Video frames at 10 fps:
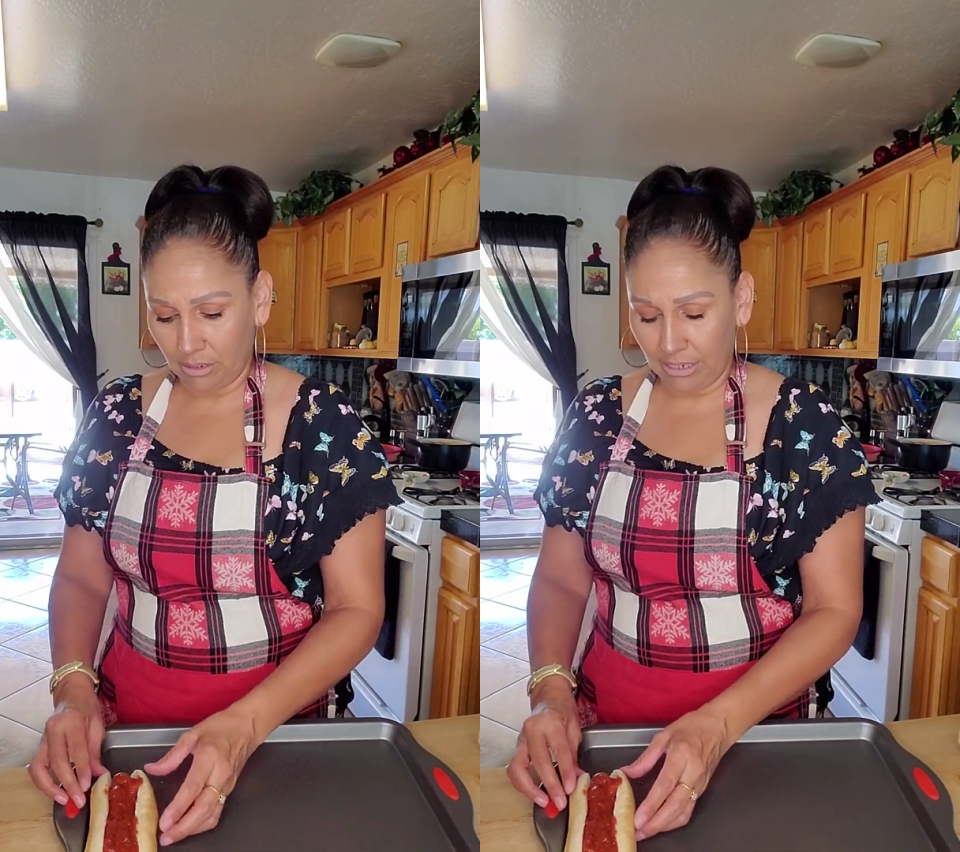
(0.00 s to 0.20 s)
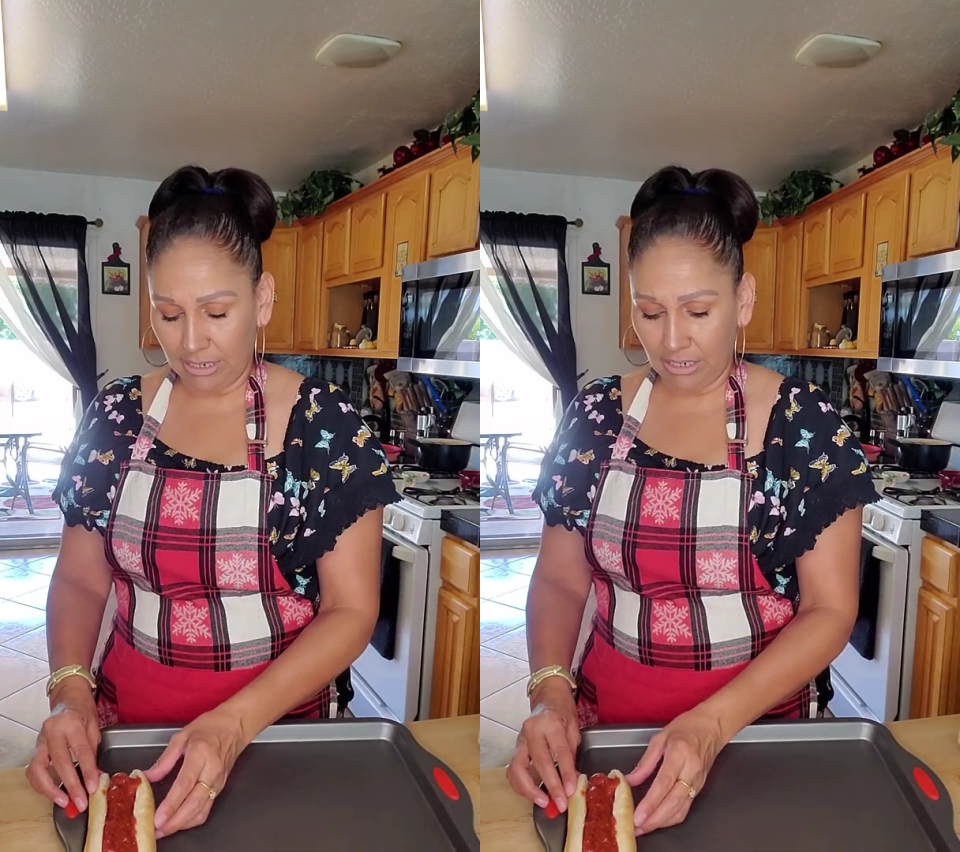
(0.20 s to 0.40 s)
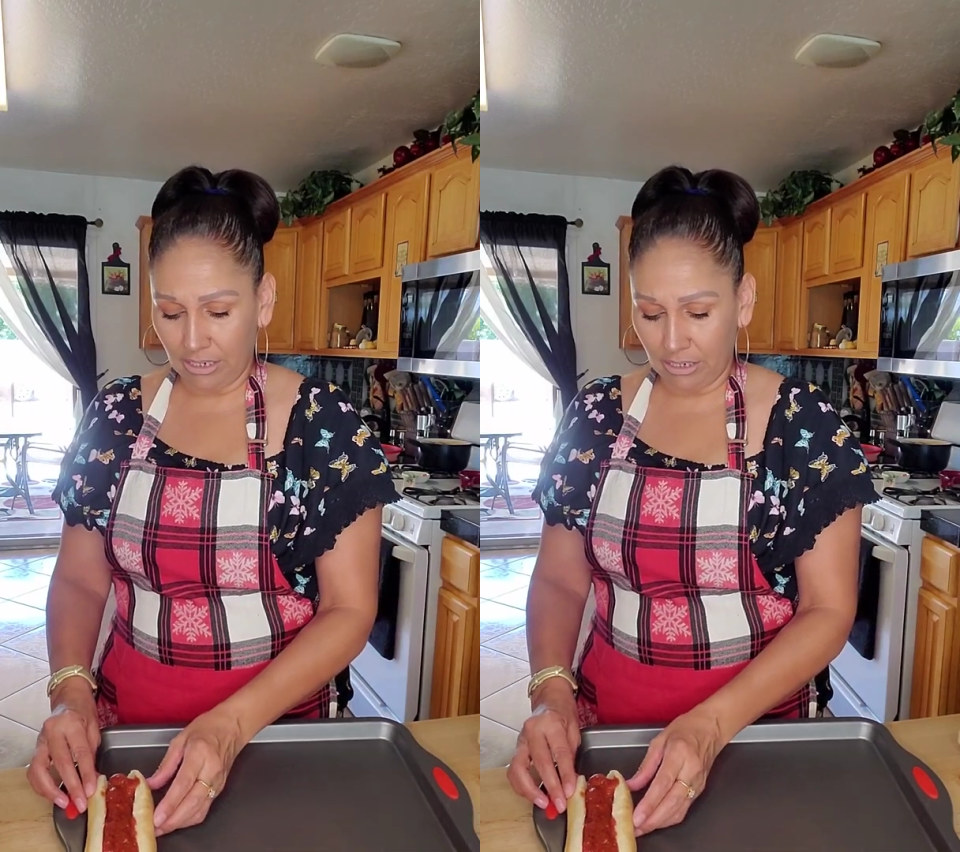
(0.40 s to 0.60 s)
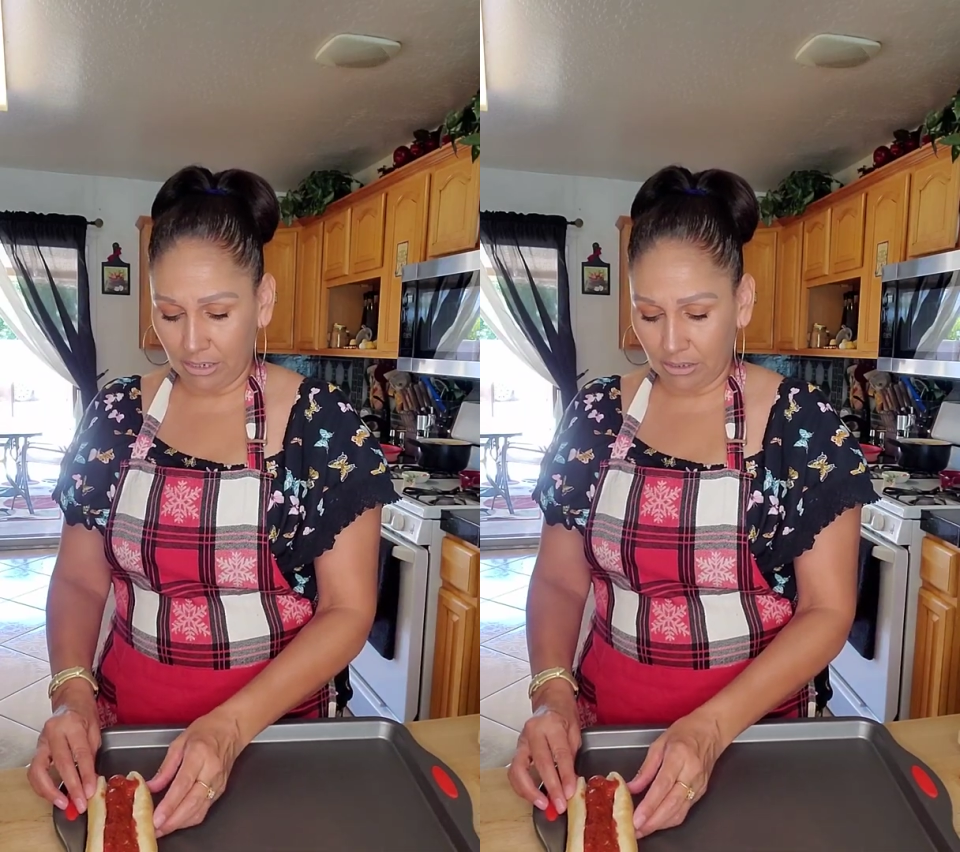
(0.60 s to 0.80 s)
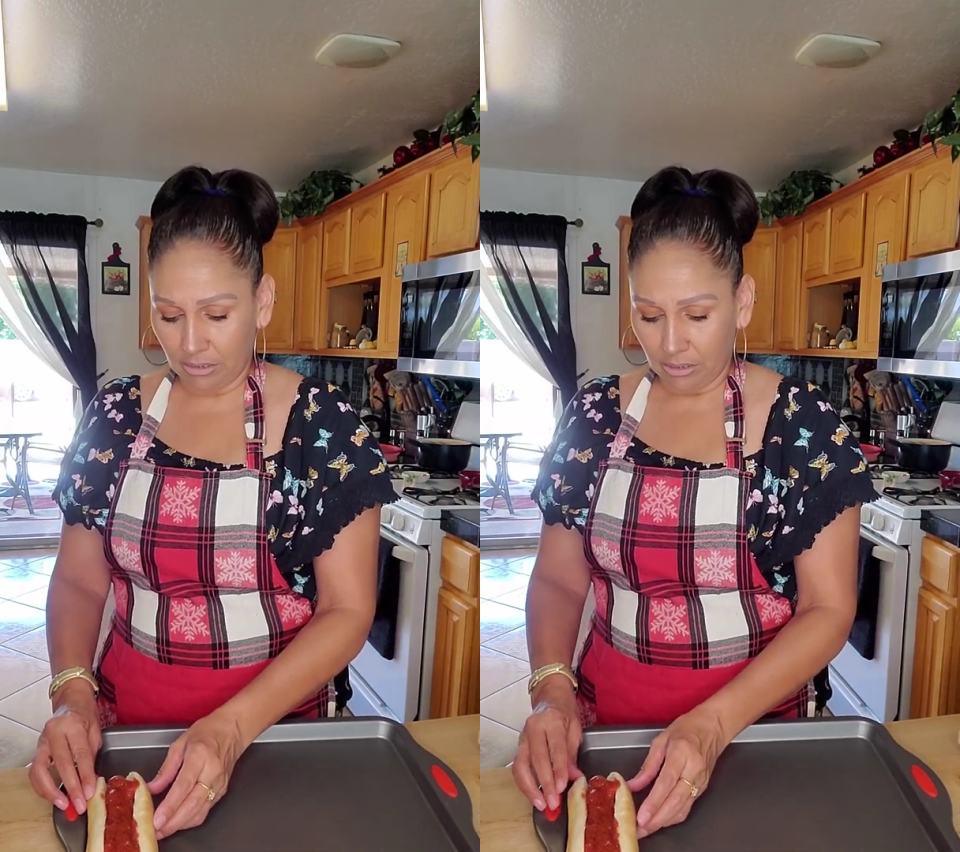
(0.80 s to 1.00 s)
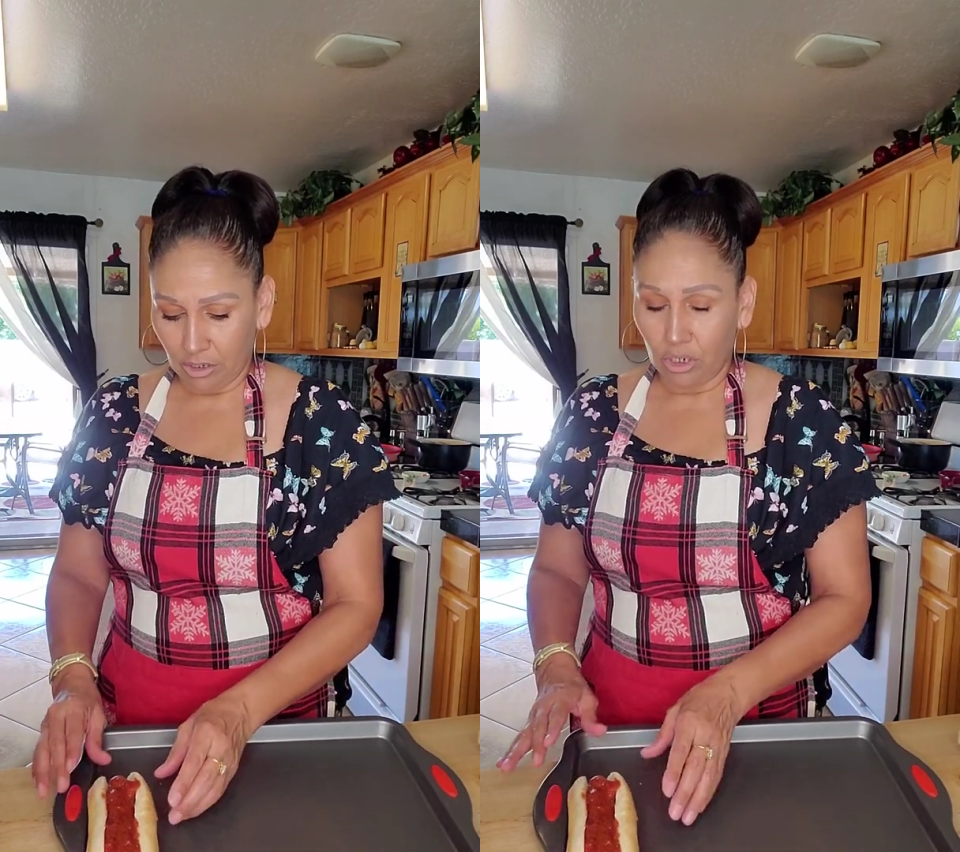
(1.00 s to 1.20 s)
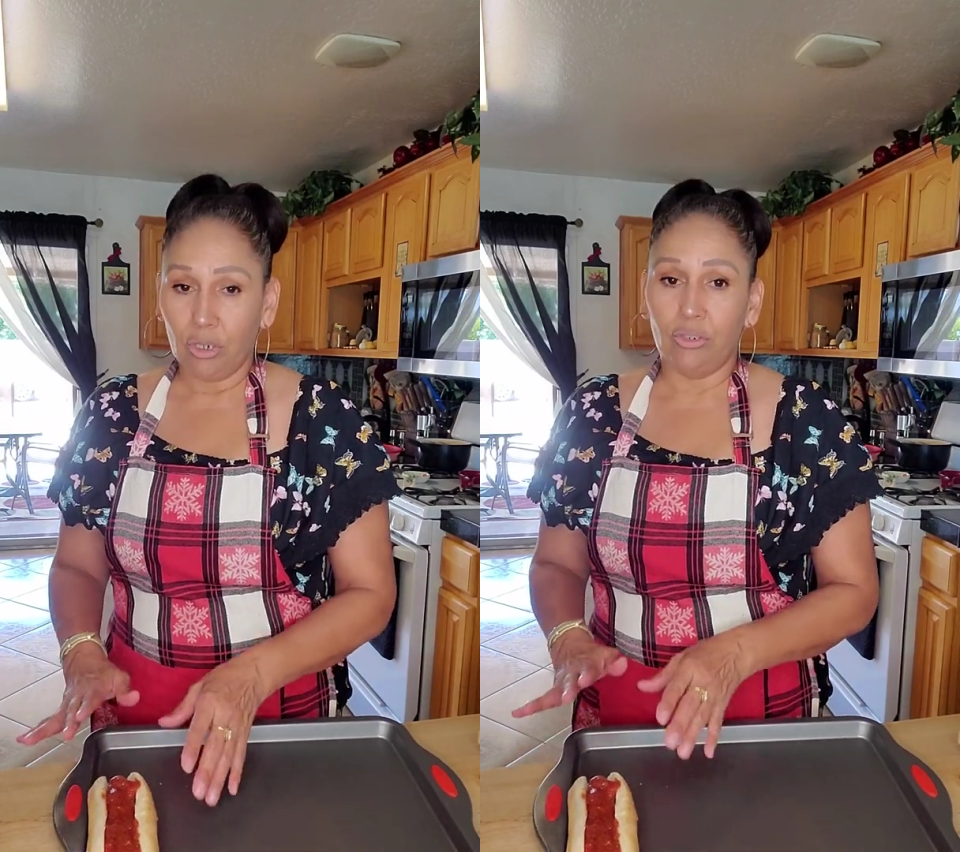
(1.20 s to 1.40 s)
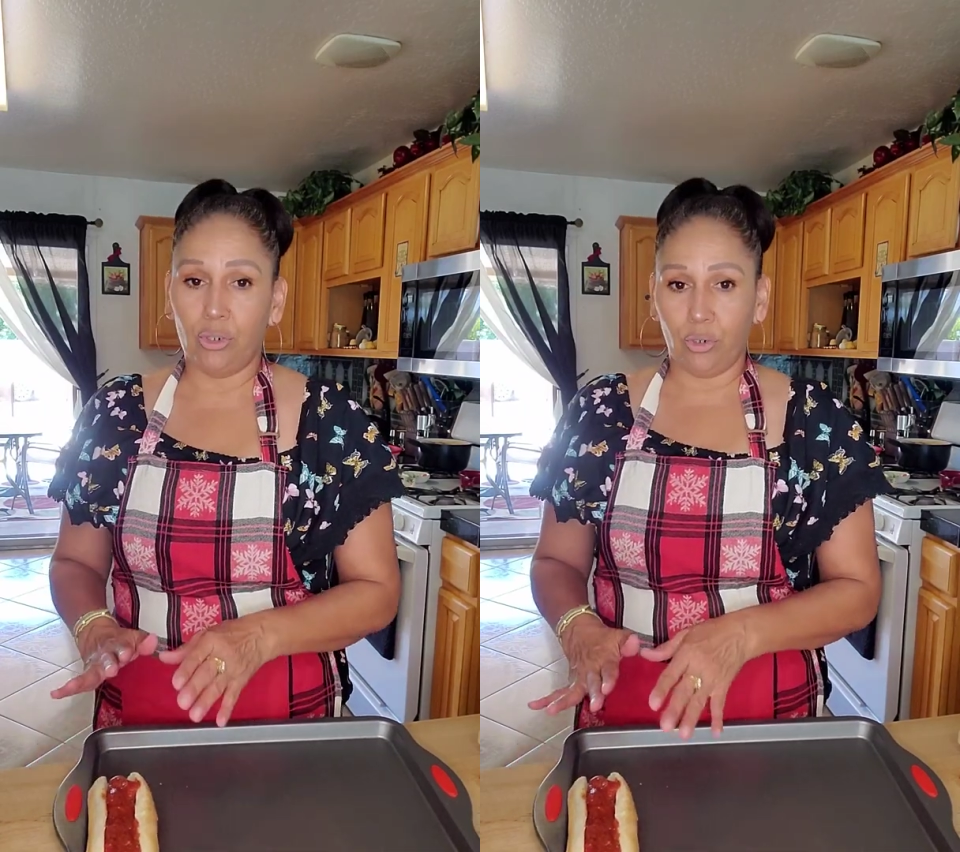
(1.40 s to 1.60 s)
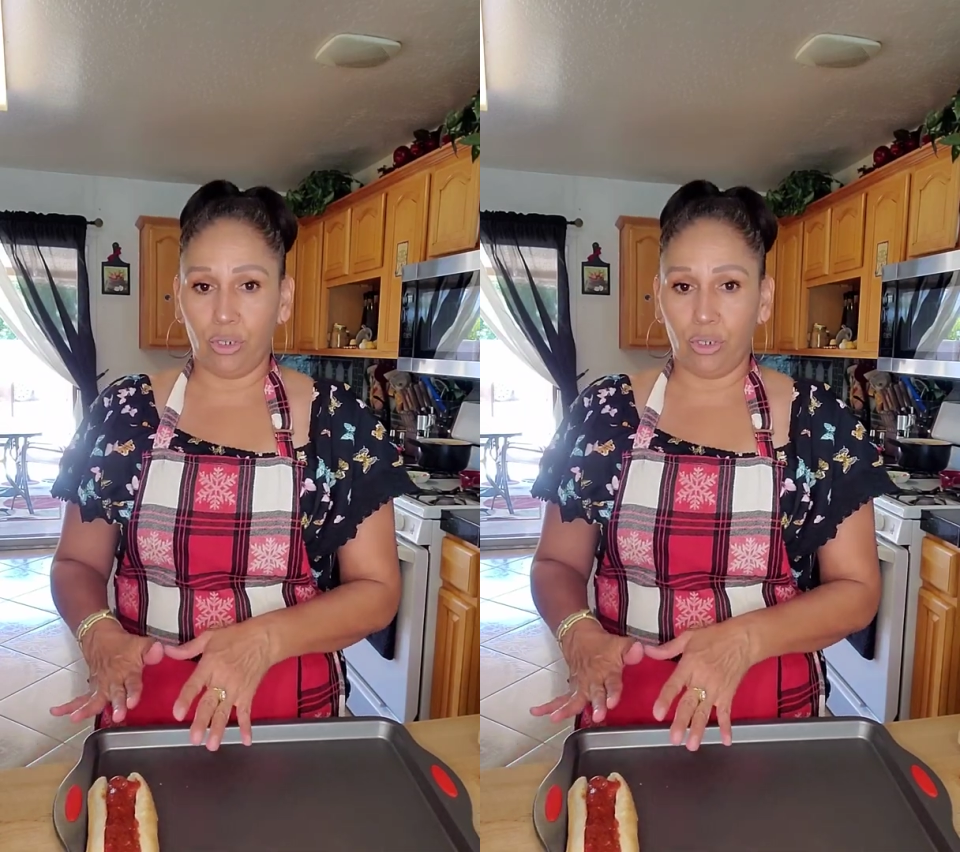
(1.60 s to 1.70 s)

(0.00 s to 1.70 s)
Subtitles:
adding it to